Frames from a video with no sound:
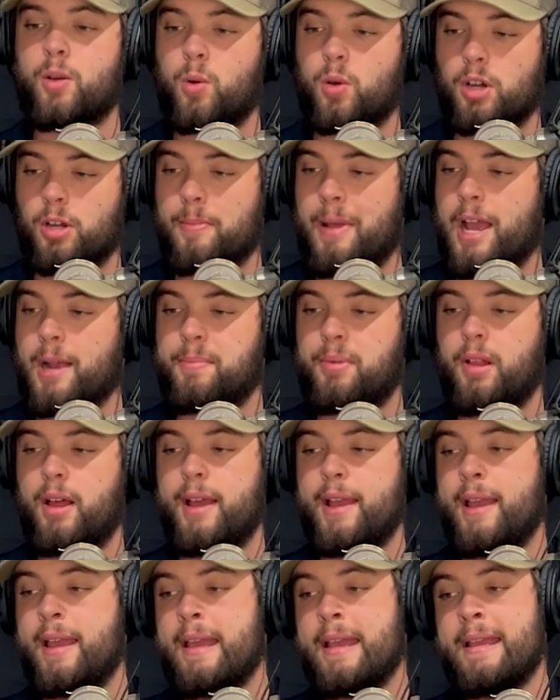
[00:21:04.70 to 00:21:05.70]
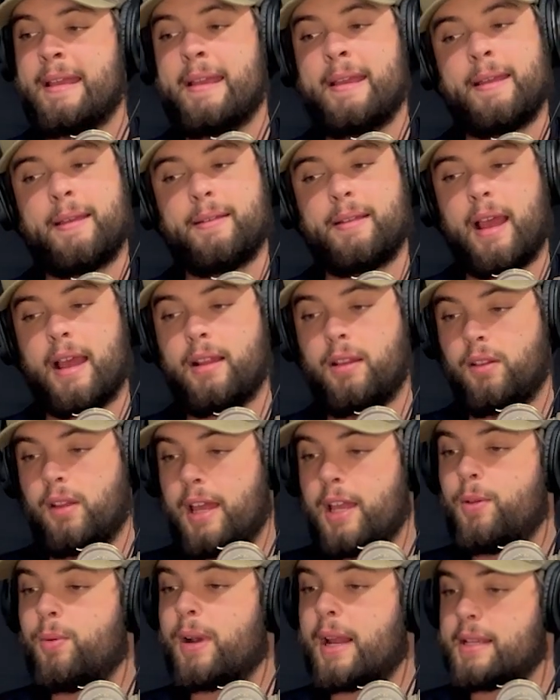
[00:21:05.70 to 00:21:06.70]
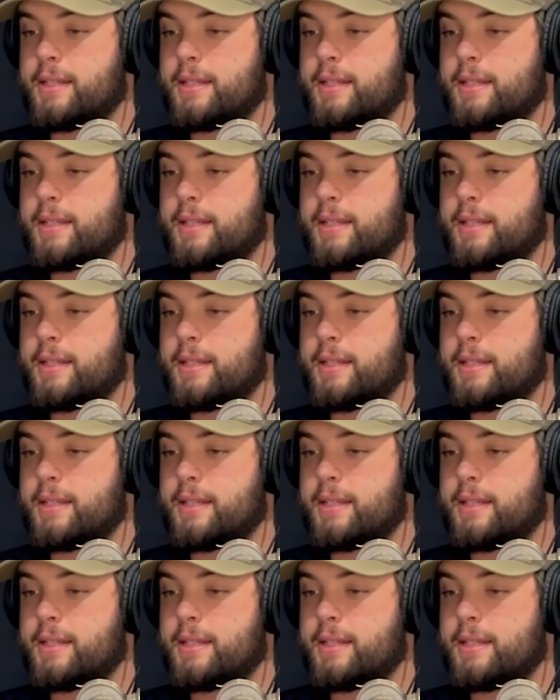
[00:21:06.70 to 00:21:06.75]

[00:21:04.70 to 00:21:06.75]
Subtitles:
quarterback play. I like what I